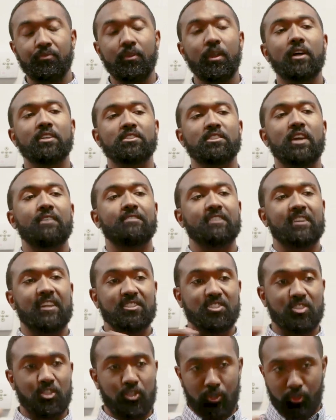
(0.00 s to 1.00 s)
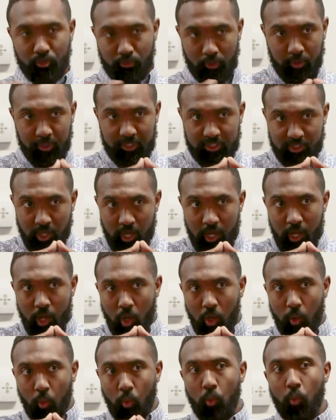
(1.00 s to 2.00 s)
esophagus and your throat is
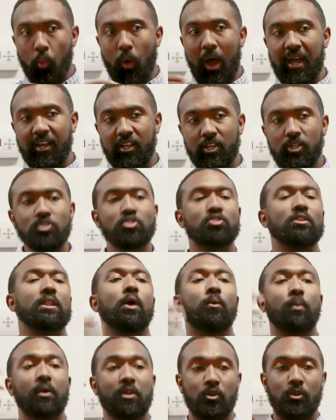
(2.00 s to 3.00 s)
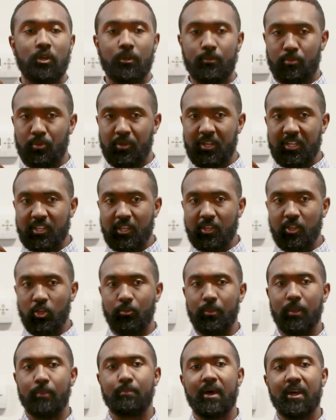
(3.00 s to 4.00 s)
wider, so that way you can breathe a little
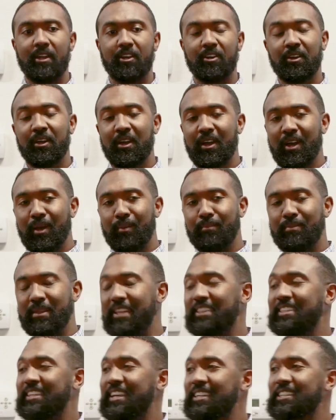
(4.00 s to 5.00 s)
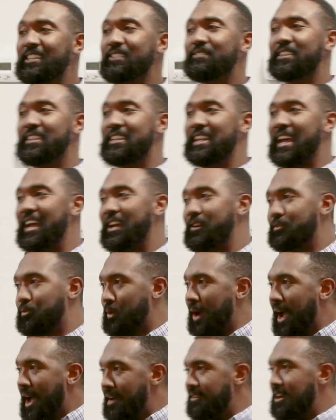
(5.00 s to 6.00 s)
bit better. But at the end of the day, if
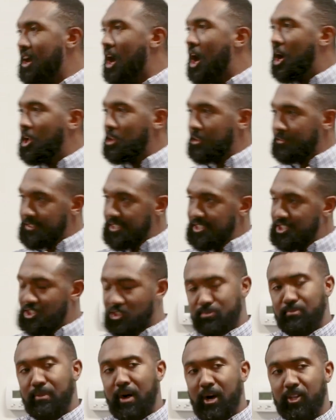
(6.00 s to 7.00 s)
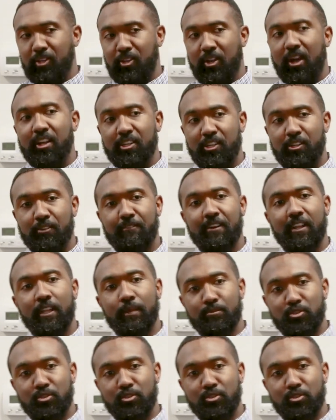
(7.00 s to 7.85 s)
we're having all of these smaller underdeveloped